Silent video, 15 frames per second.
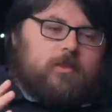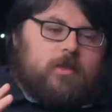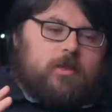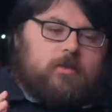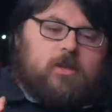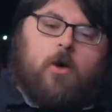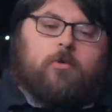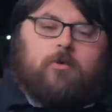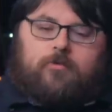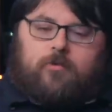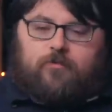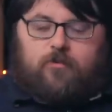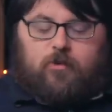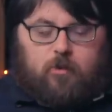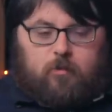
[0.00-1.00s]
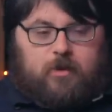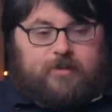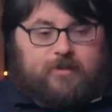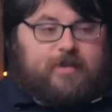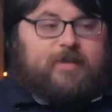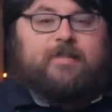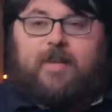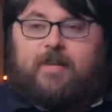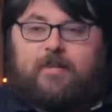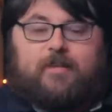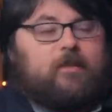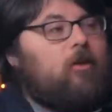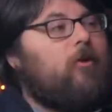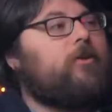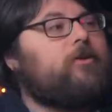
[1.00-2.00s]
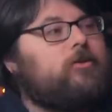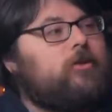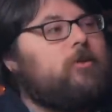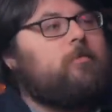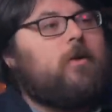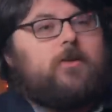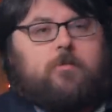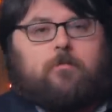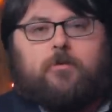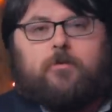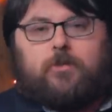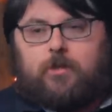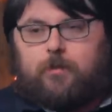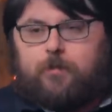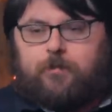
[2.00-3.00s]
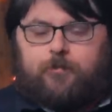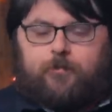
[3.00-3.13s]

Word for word: The tone of the film is dictated largely by the music.